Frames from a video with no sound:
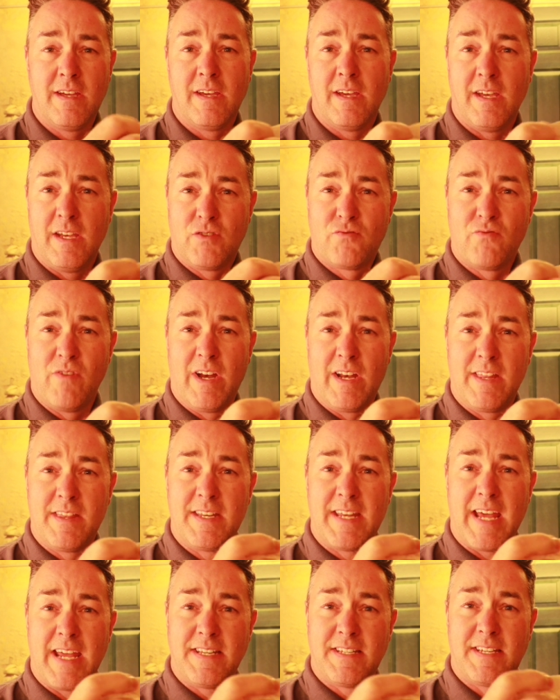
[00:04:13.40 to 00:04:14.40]
is really the
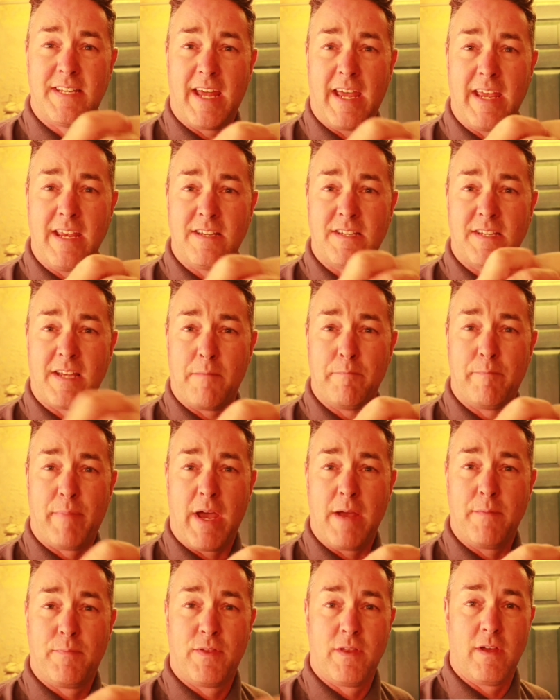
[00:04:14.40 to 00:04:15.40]
day-to-day
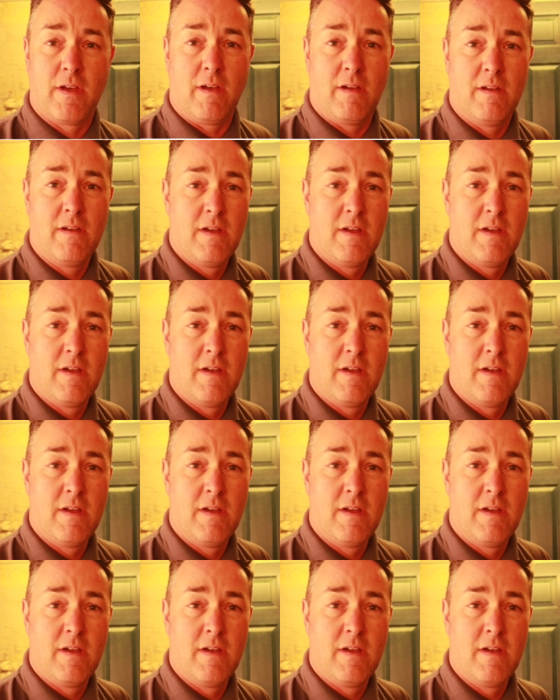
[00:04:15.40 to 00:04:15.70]
sandpaper that